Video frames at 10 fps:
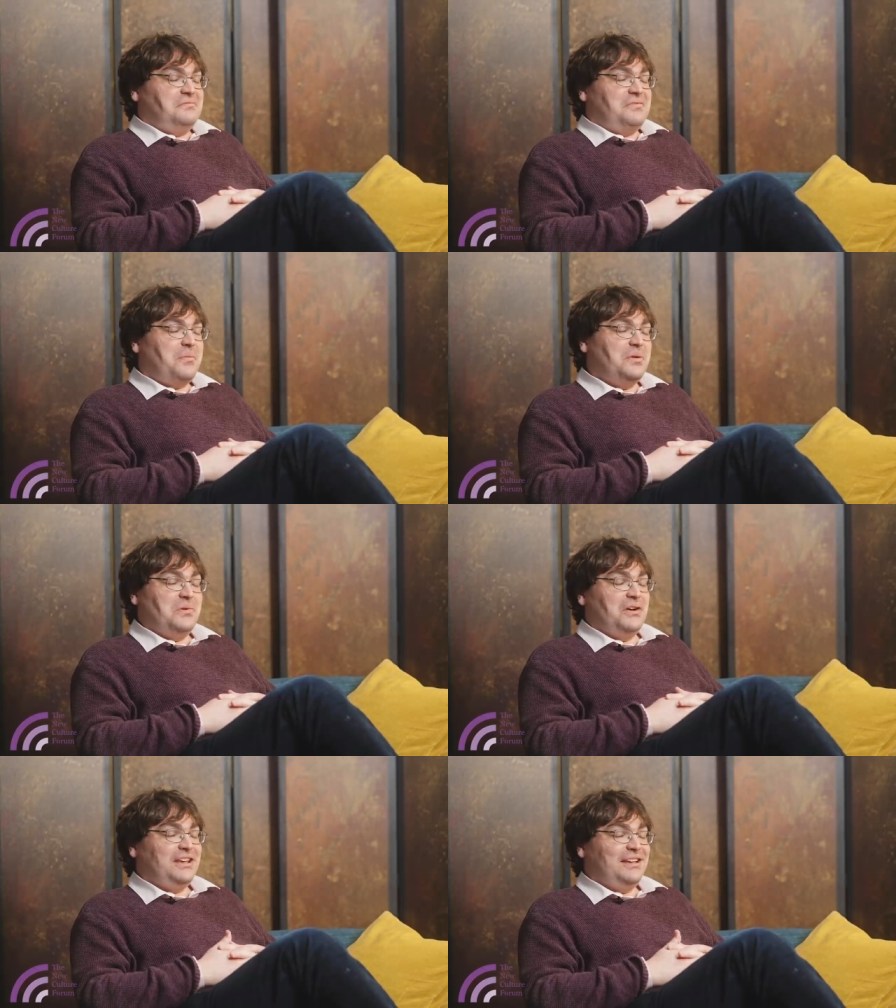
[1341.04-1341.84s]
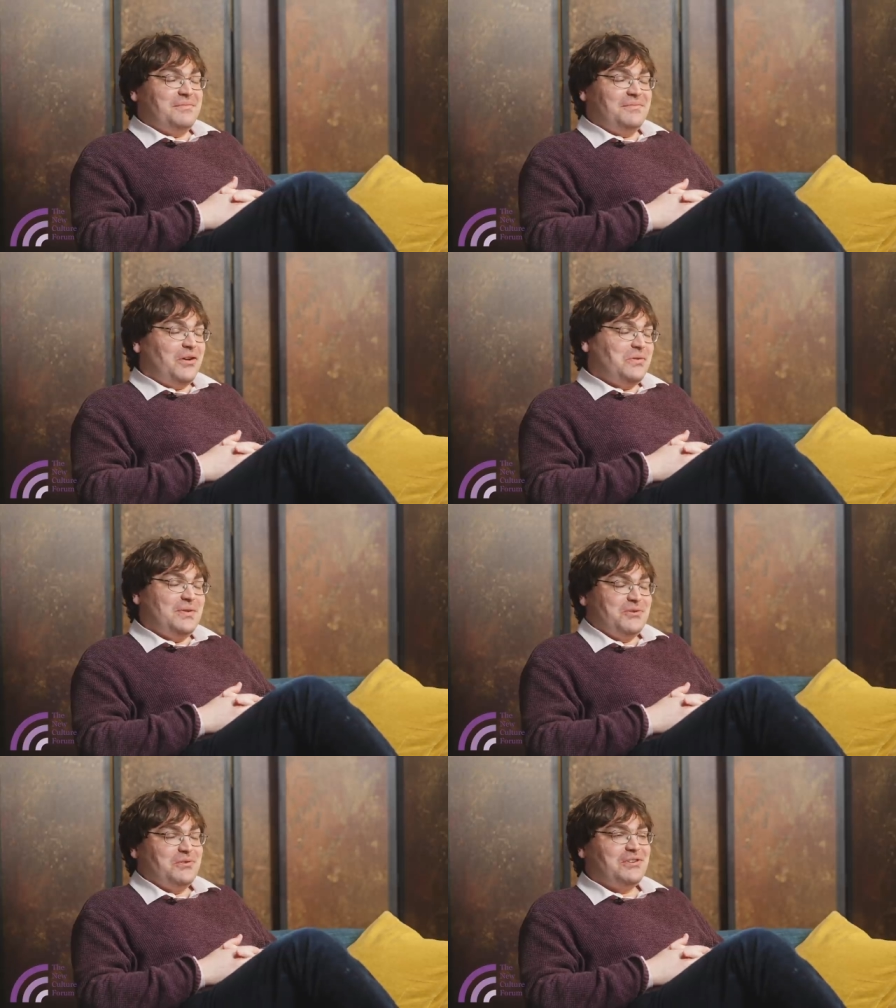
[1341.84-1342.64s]
upper working, lower
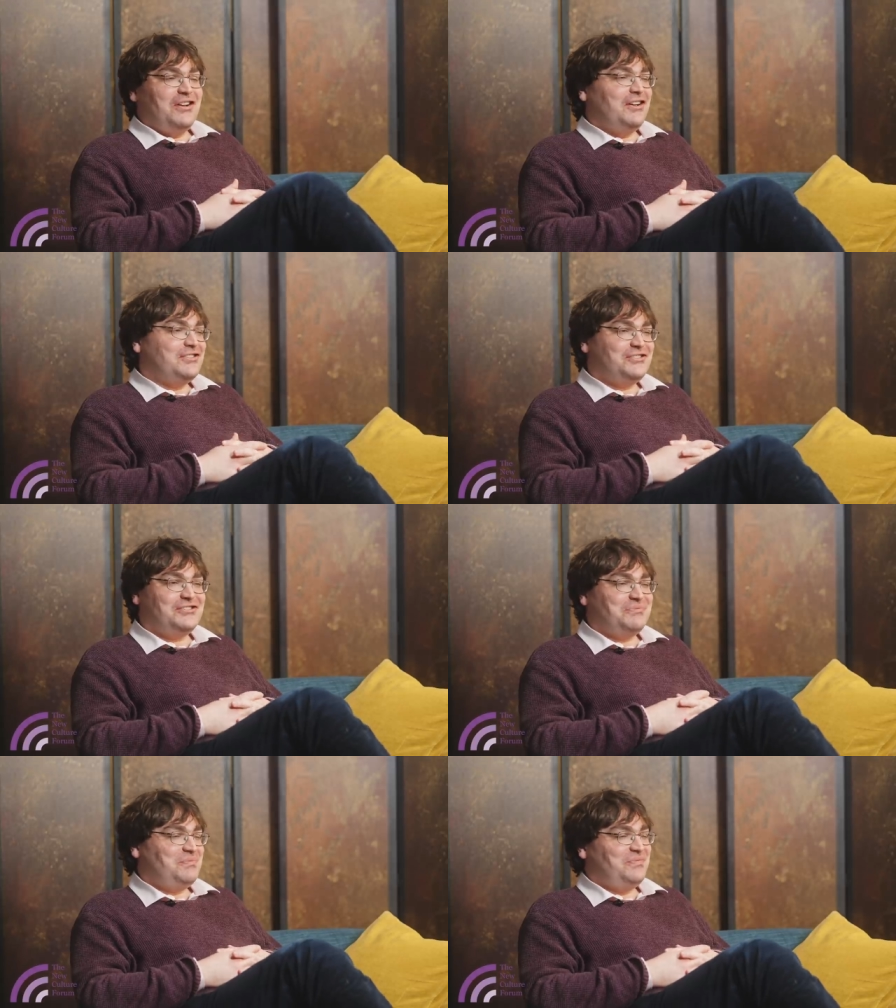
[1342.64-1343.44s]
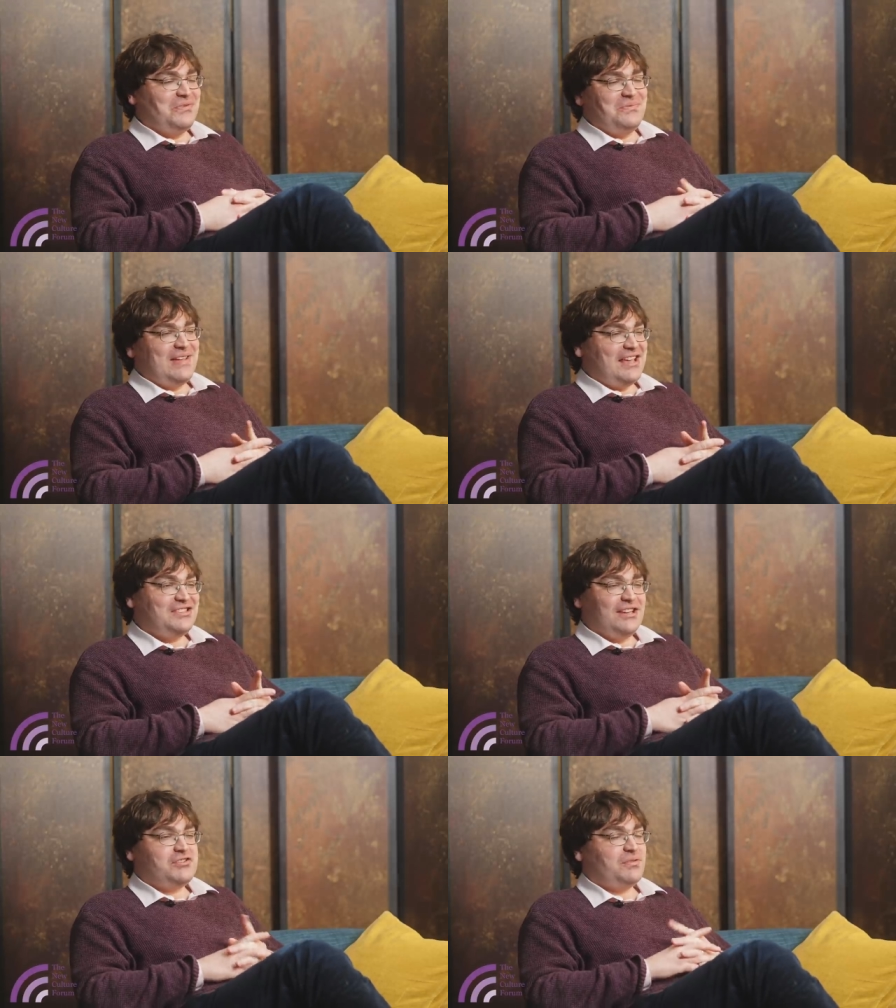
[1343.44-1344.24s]
middle class, from
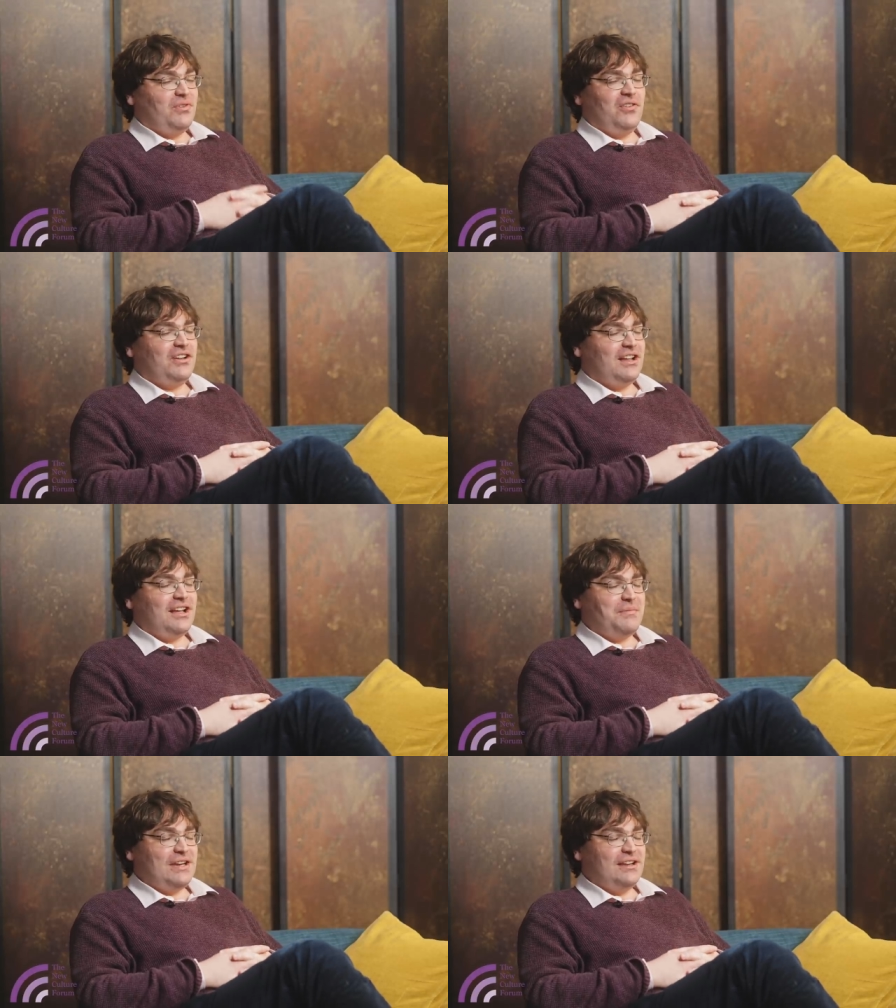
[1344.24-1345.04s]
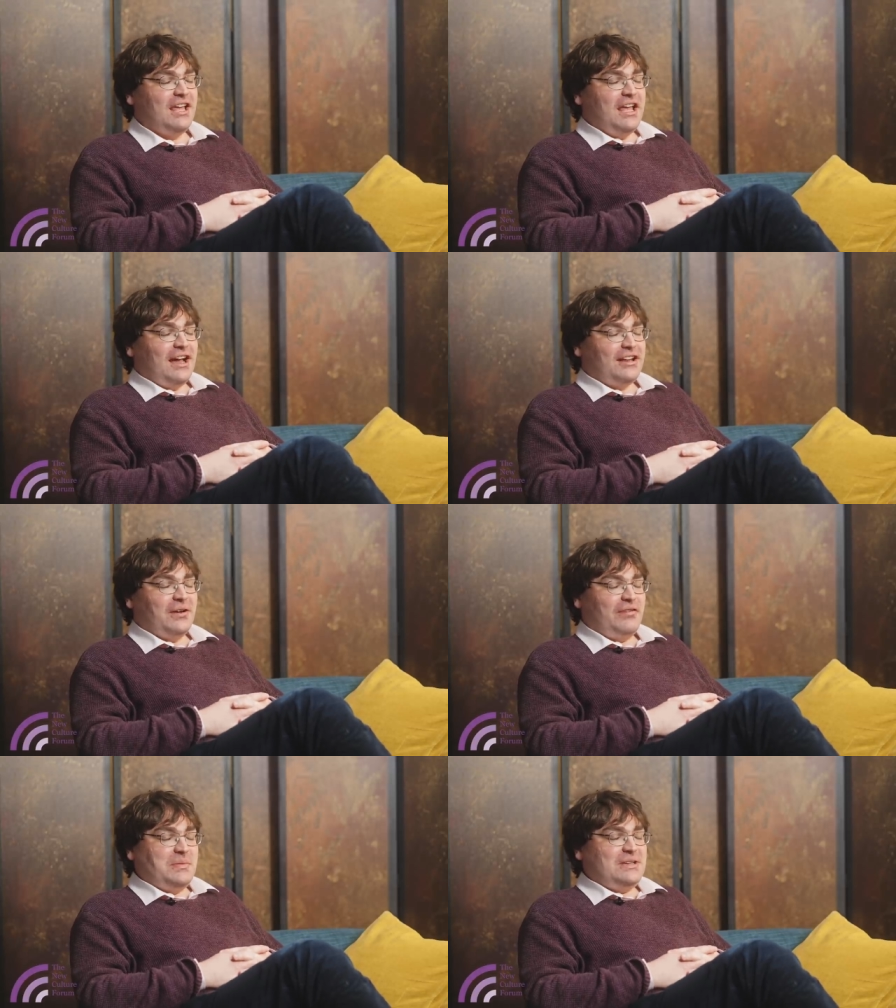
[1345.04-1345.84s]
Essex and whatnot. I mean, I don't
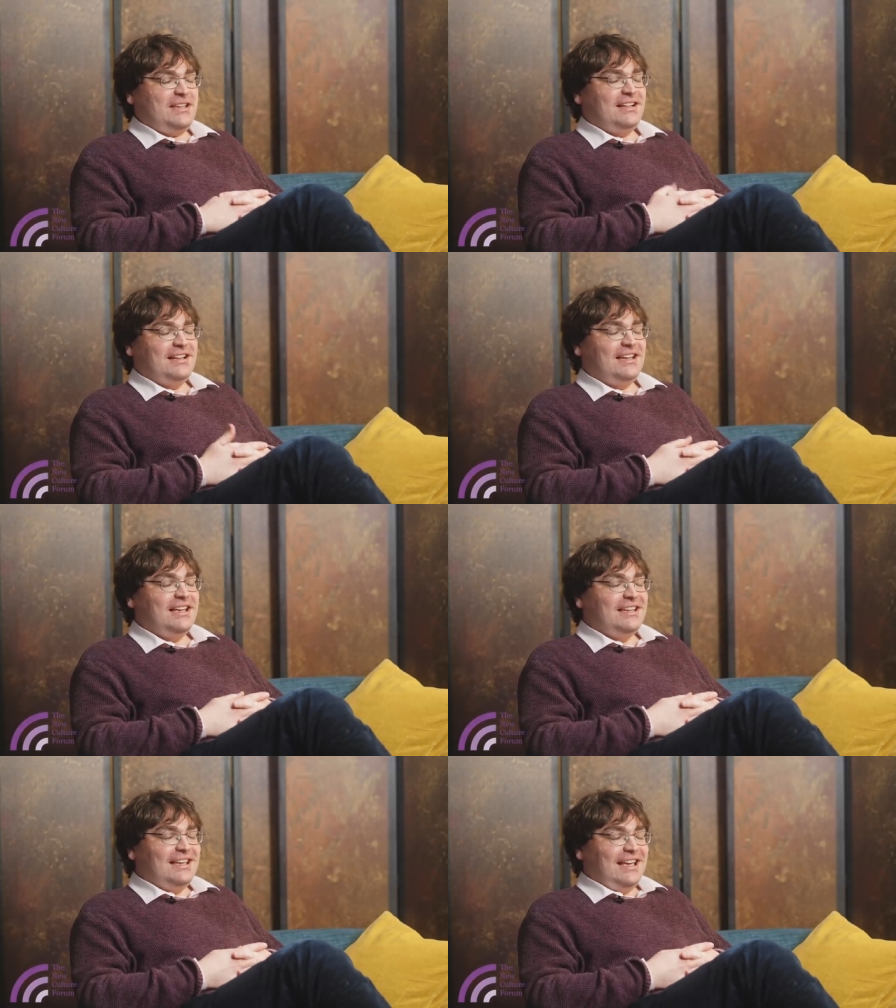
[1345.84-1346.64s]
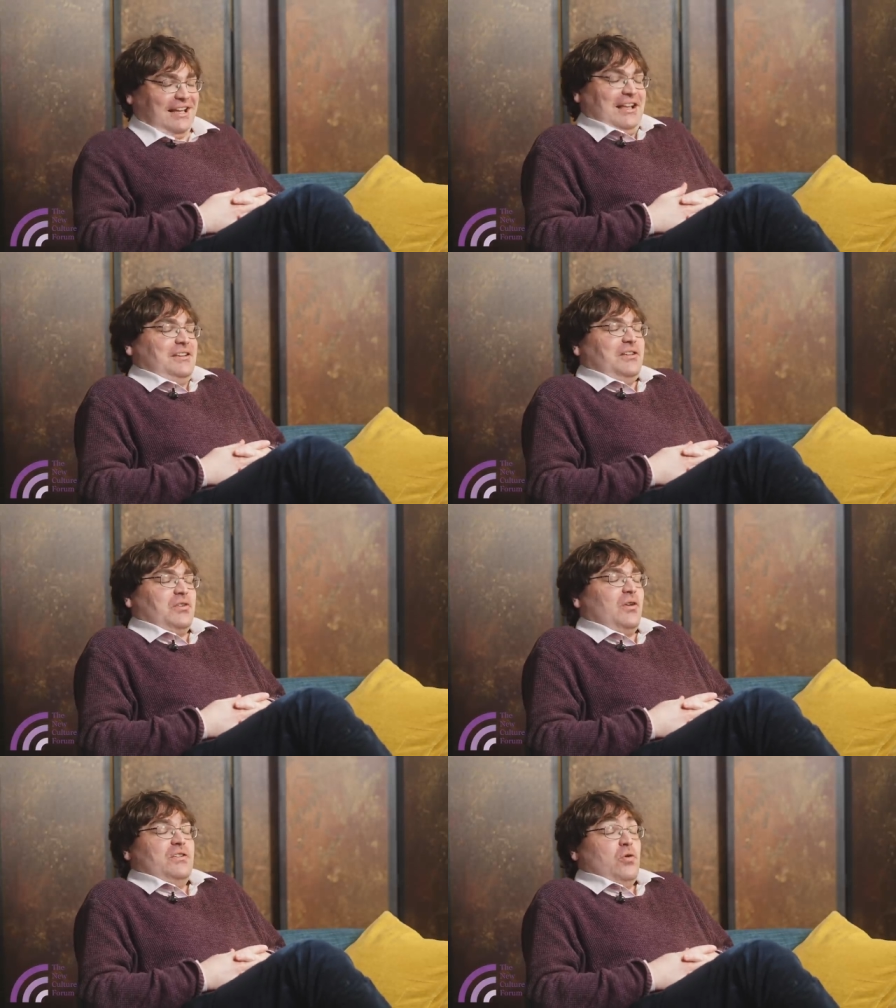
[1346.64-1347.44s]
have a particularly, you know,
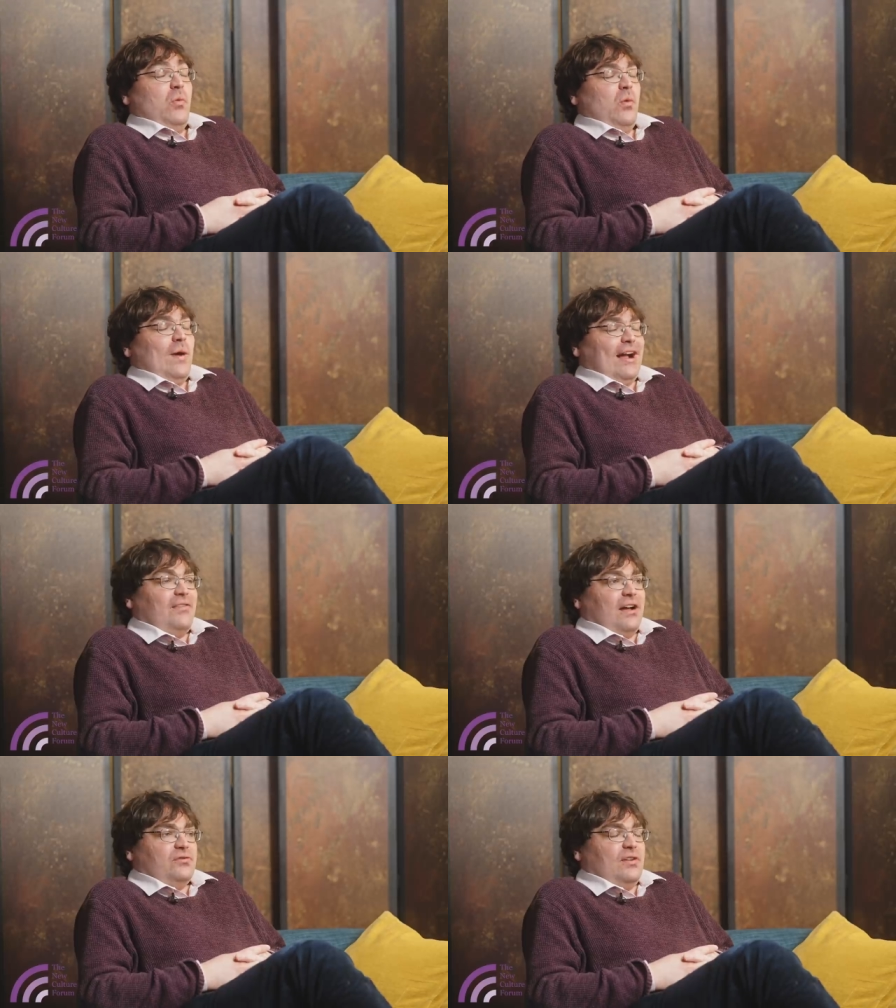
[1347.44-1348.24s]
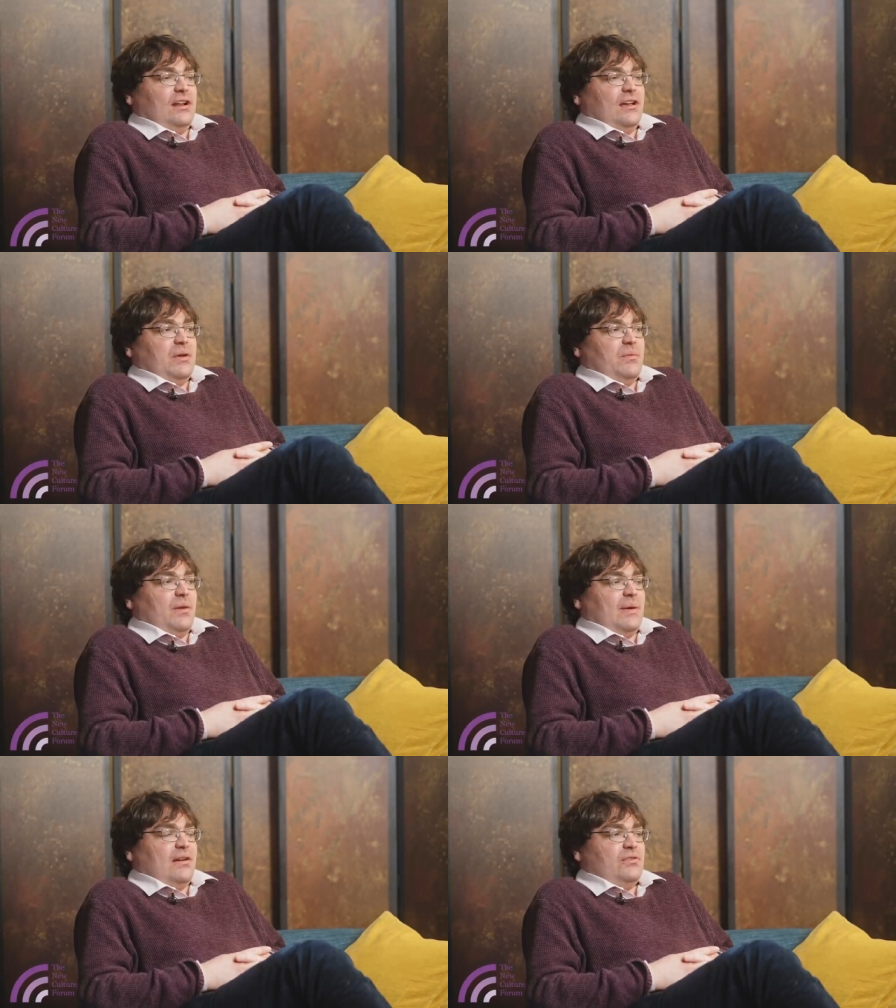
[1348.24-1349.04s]
quite a normal background, really. I mean, my
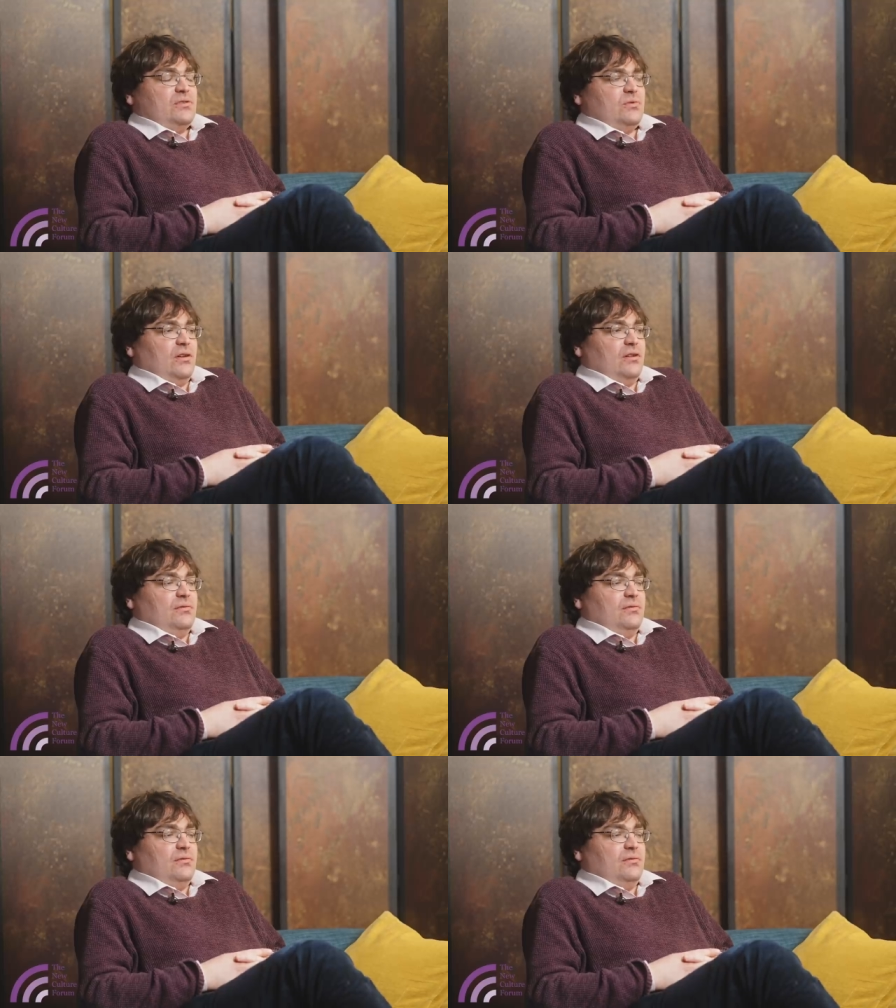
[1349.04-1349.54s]
parents were